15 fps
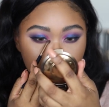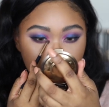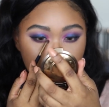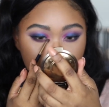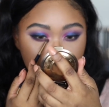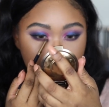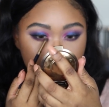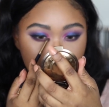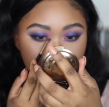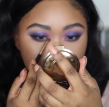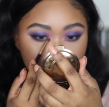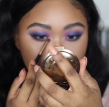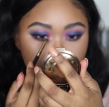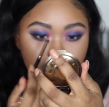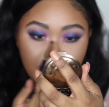
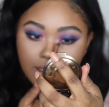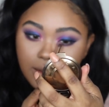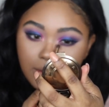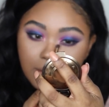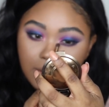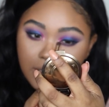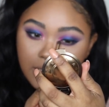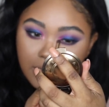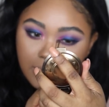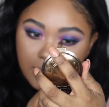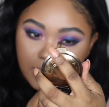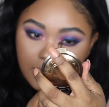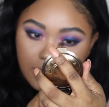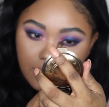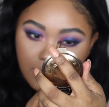Granted, they were working
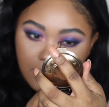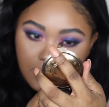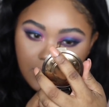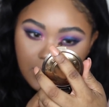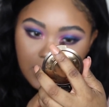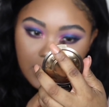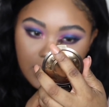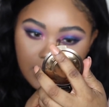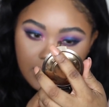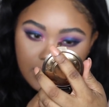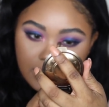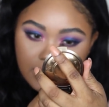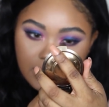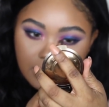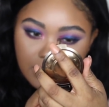with four
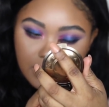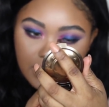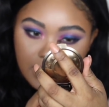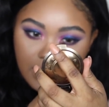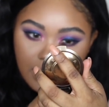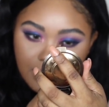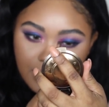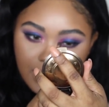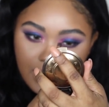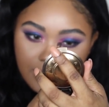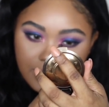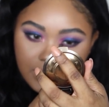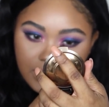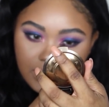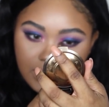colors, but I'm gonna
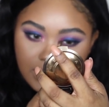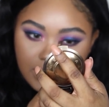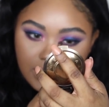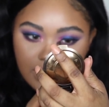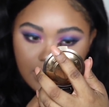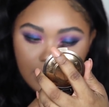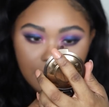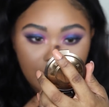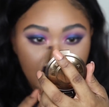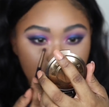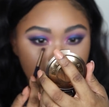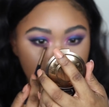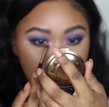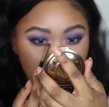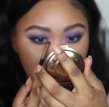have
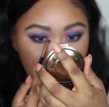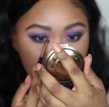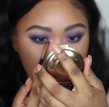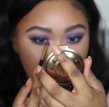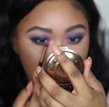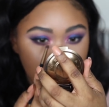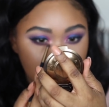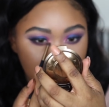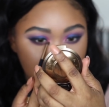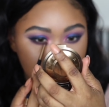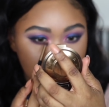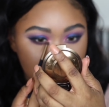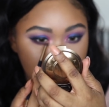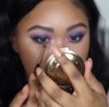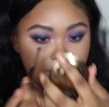to go in there and
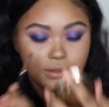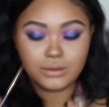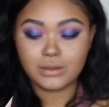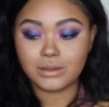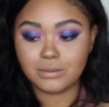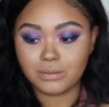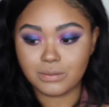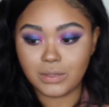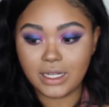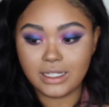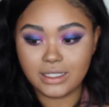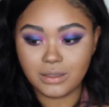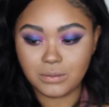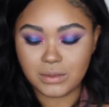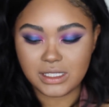do some
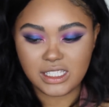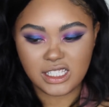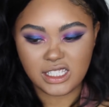brightening with